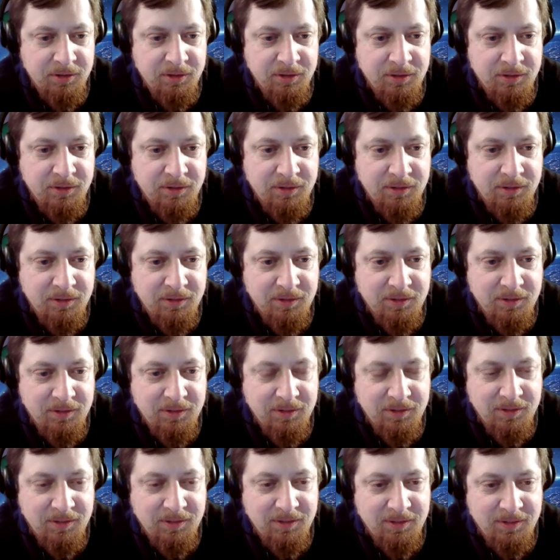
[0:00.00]

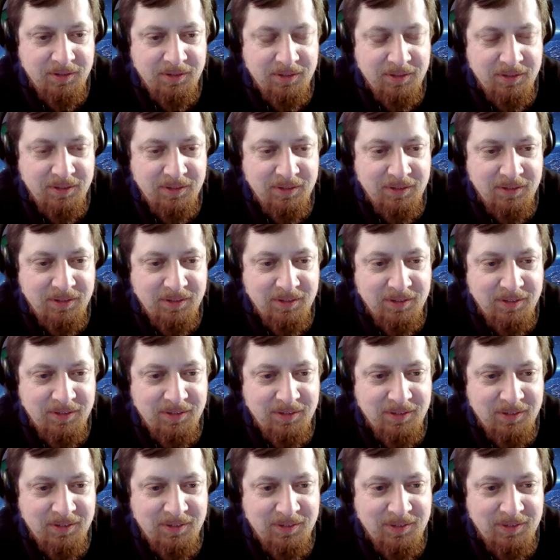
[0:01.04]

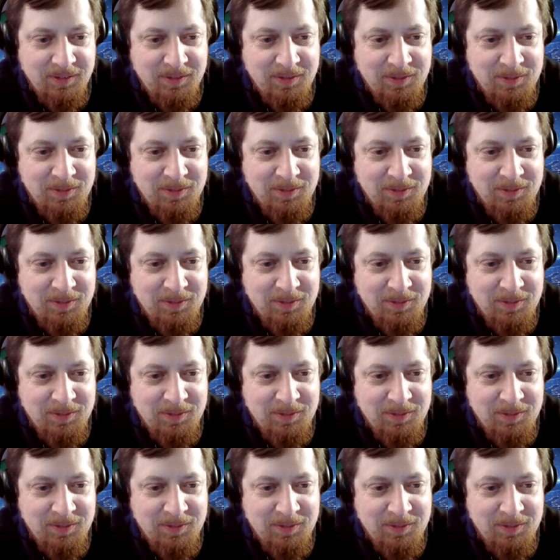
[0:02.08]
(silent)